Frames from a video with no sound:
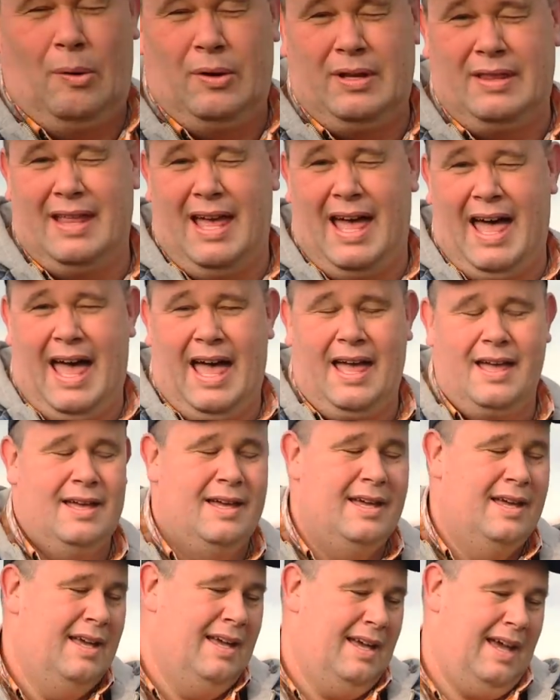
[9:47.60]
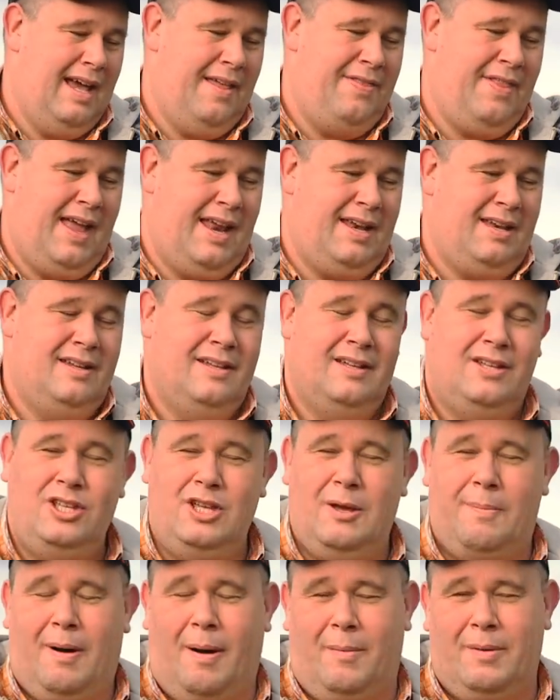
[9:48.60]
point there, and then
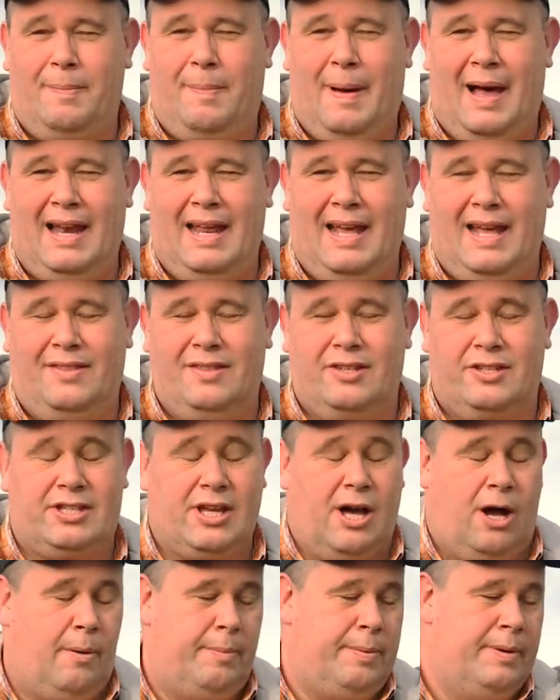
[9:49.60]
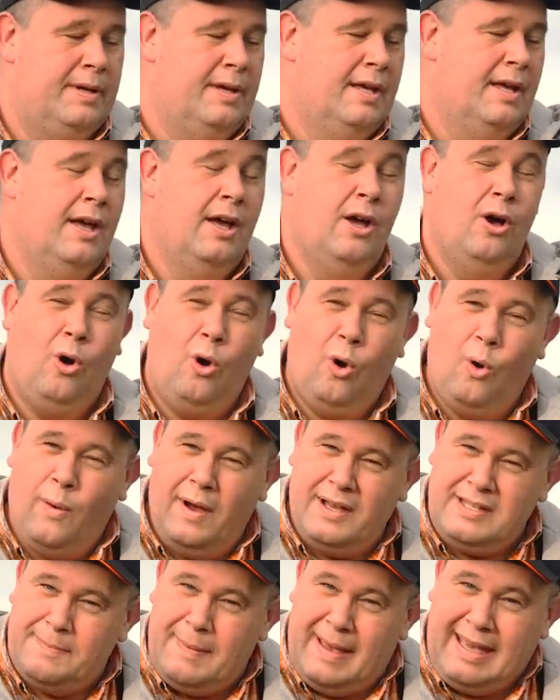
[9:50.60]
you pop the pellet in the top.
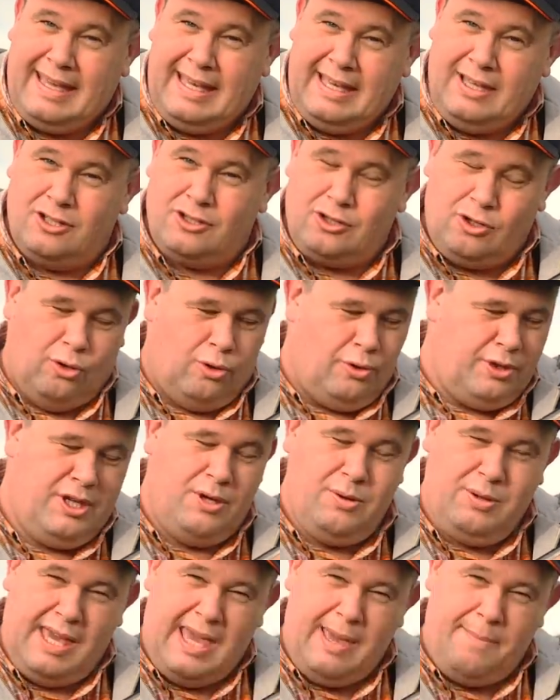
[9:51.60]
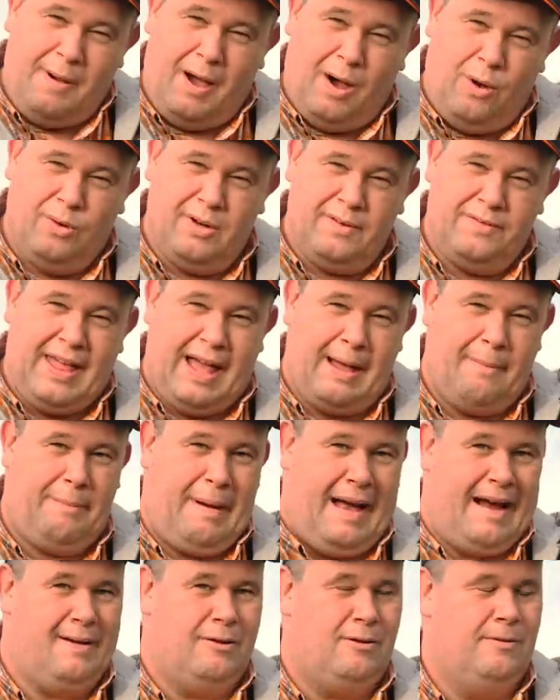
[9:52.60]
Always making sure you keep hold of that
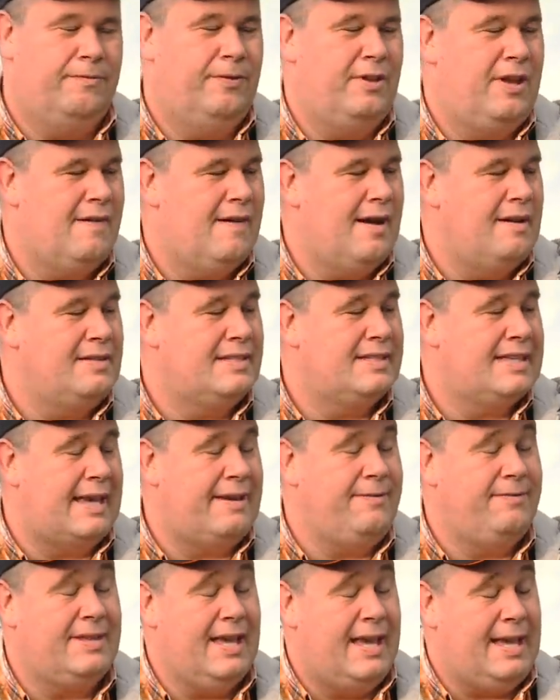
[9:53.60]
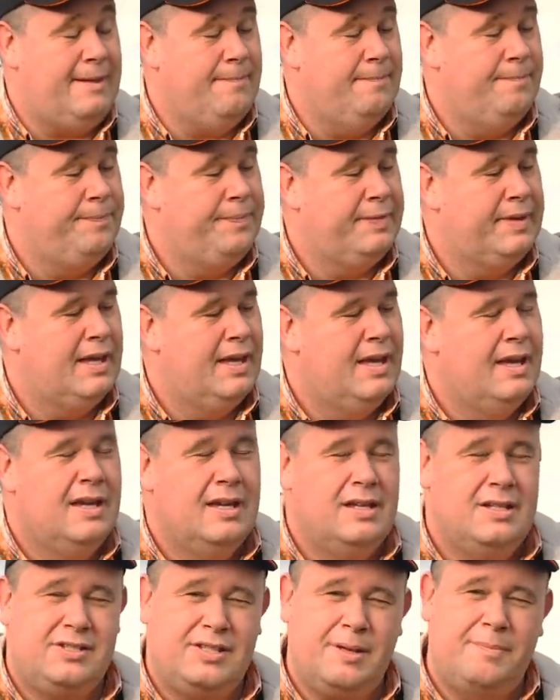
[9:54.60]
barrel for your own safety.
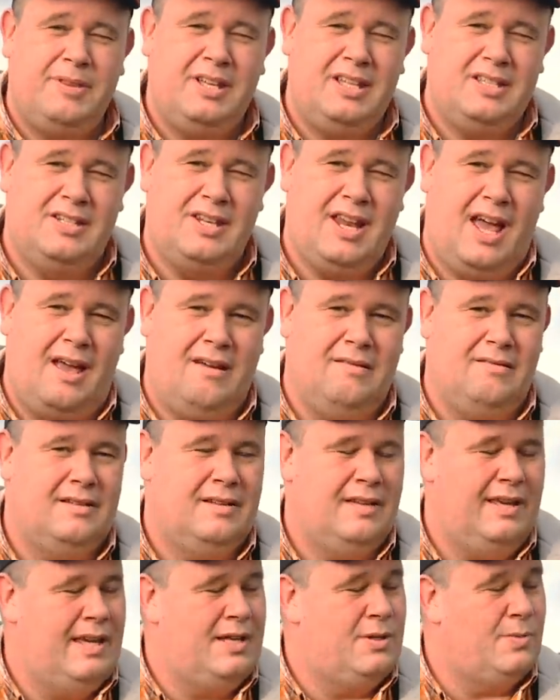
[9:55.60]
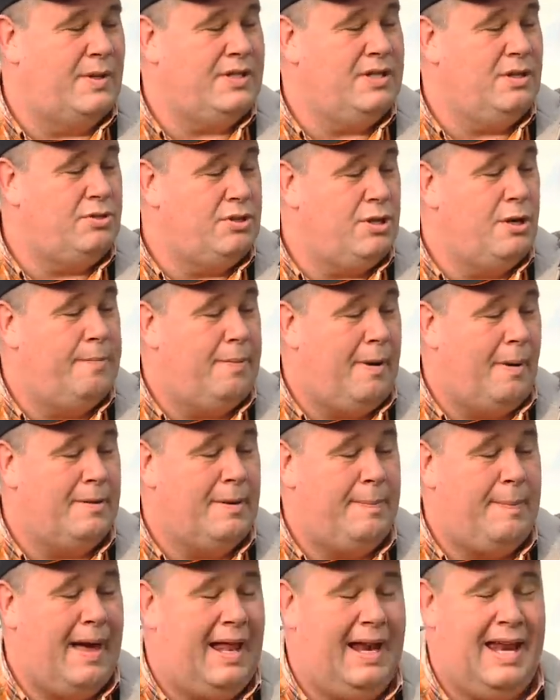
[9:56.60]
Something to note is when you do pop
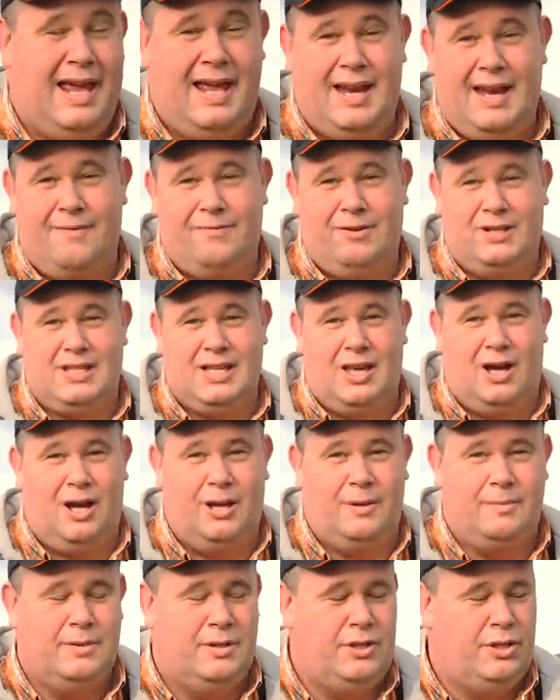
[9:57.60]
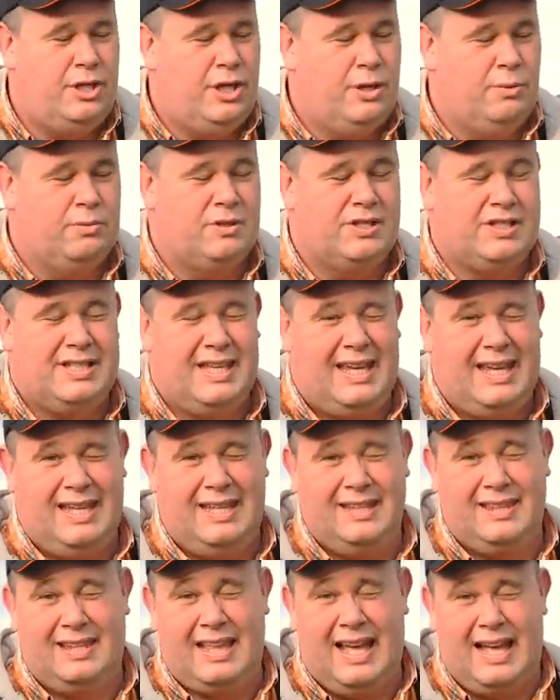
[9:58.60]
the pellet in every time, you will
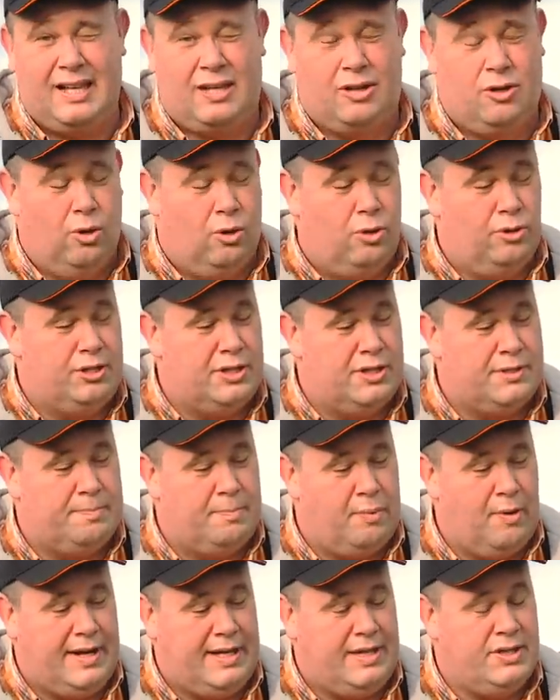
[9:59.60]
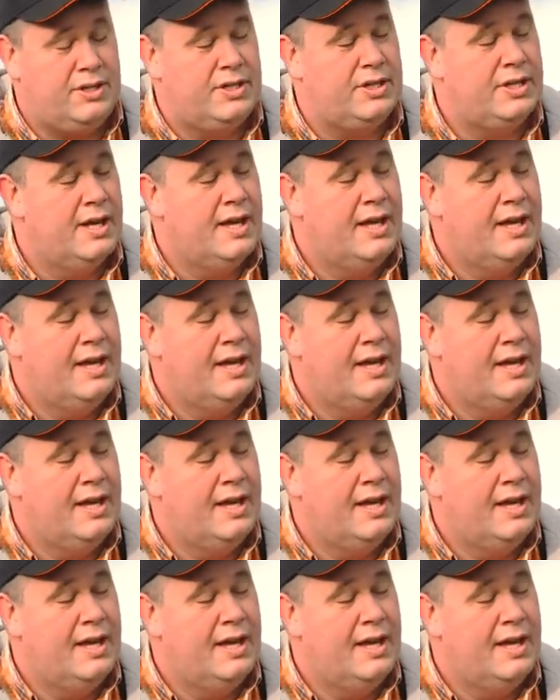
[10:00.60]
see that gorgeous breech